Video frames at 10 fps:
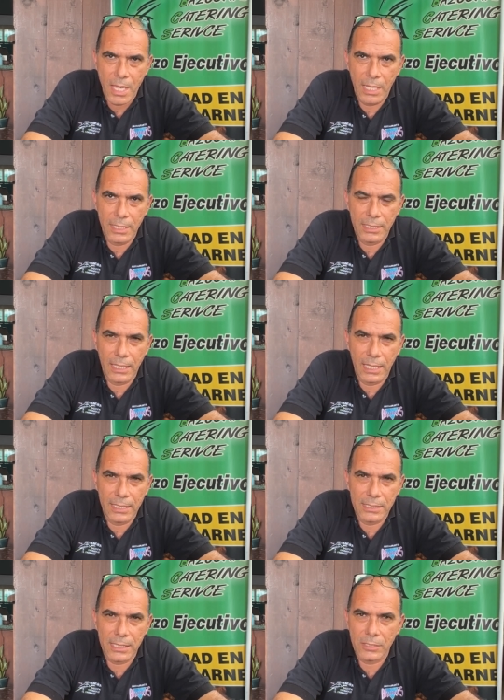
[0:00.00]
And,
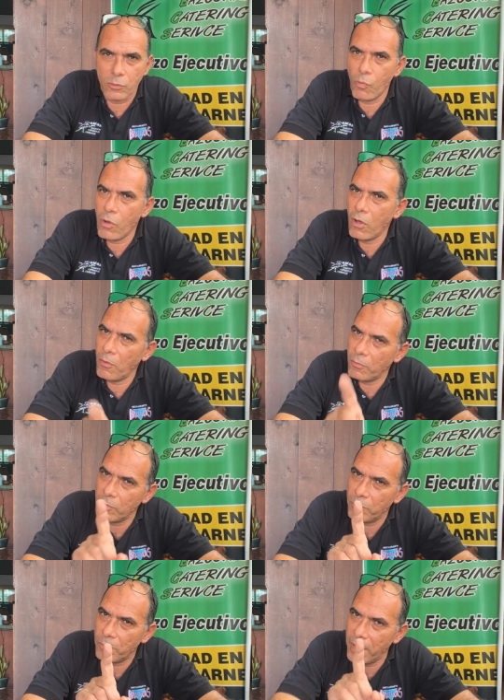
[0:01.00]
and he says, "Well,
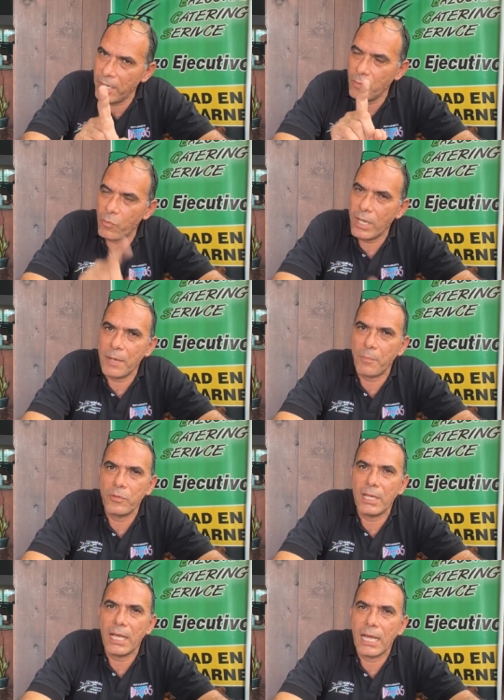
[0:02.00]
Bernie, we gotta
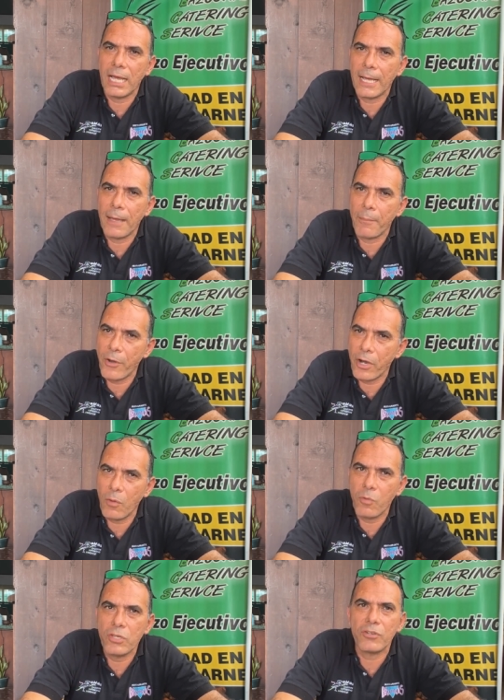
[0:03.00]
put a, a, a
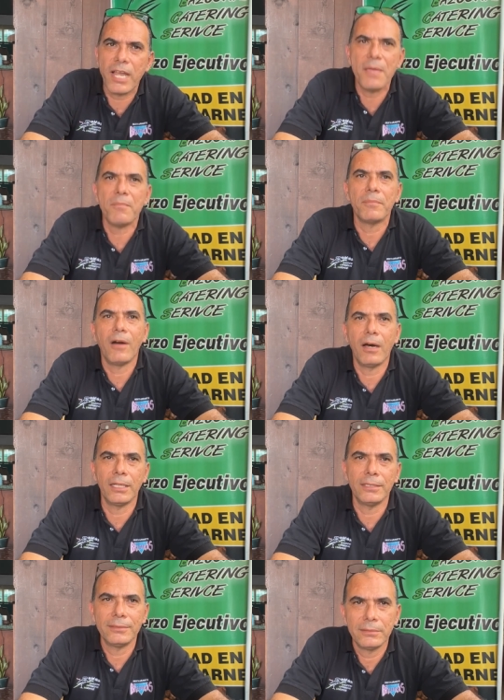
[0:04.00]
burger with your name on
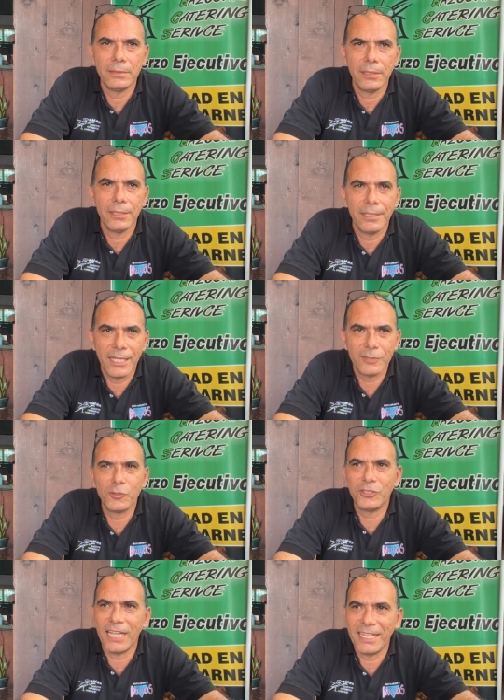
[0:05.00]
it. Let's
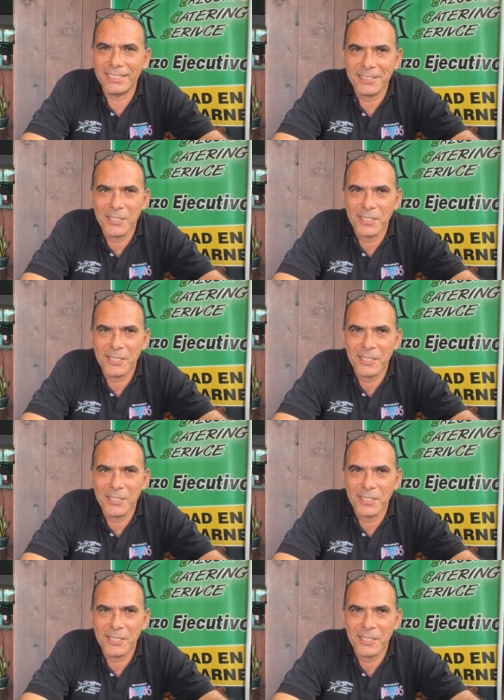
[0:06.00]
do that."